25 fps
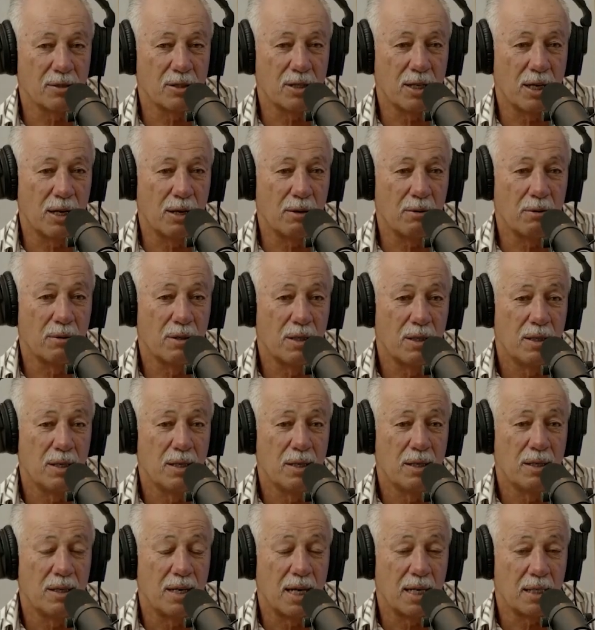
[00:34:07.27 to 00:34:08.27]
So
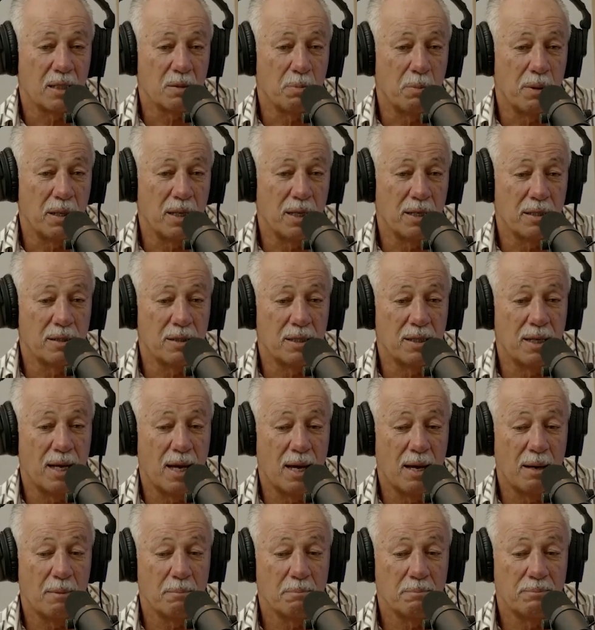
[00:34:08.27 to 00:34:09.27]
next minute,
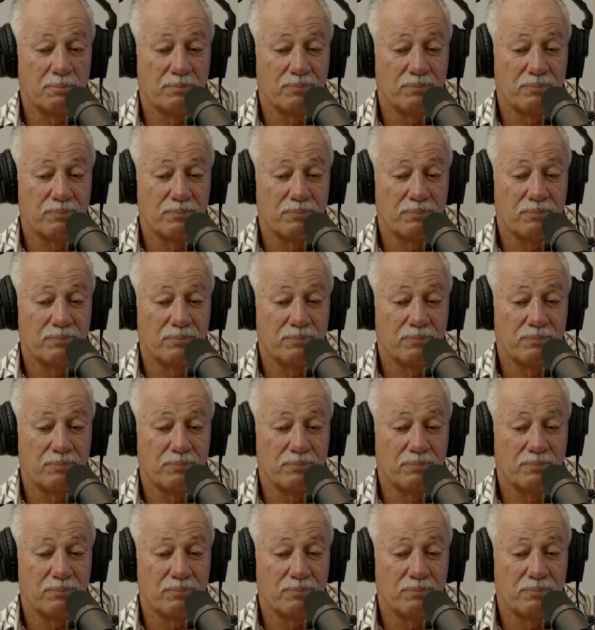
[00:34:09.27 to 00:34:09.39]
so